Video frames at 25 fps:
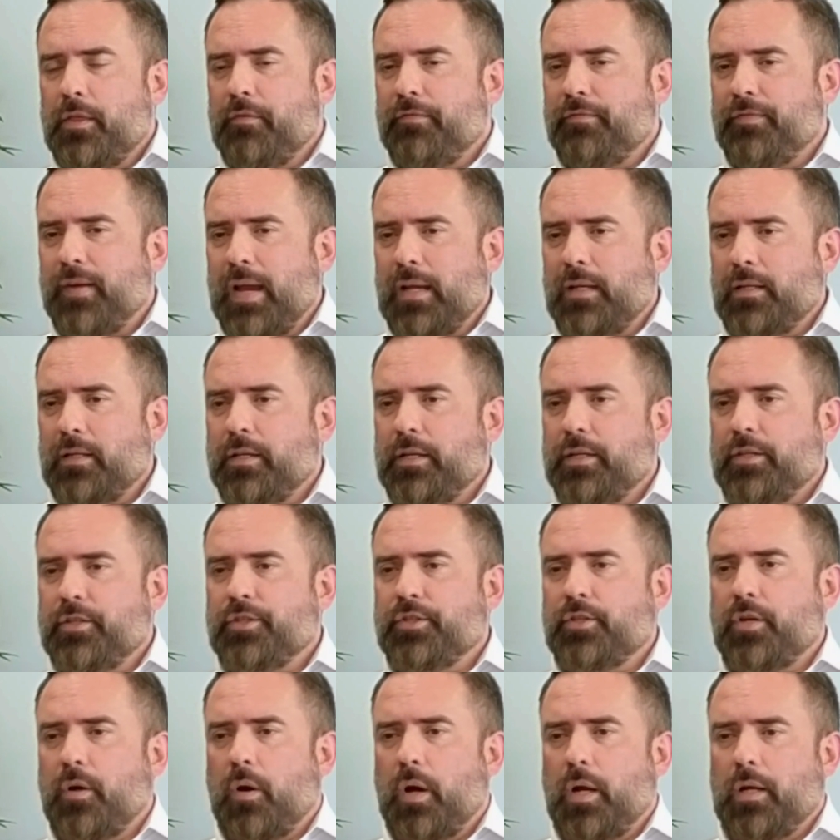the fact that it's
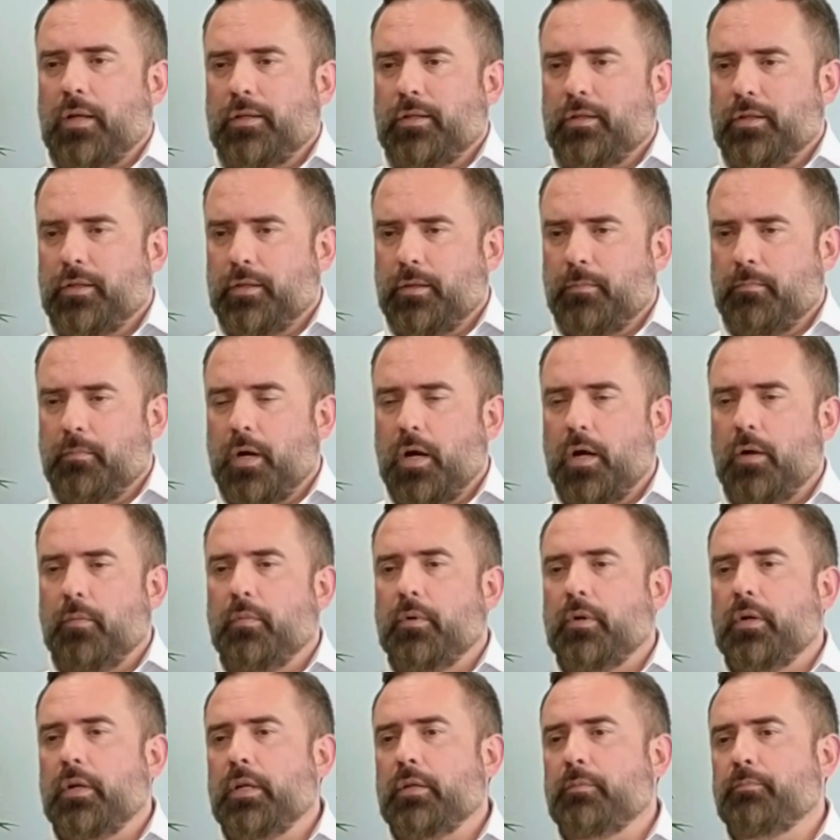silent at the moment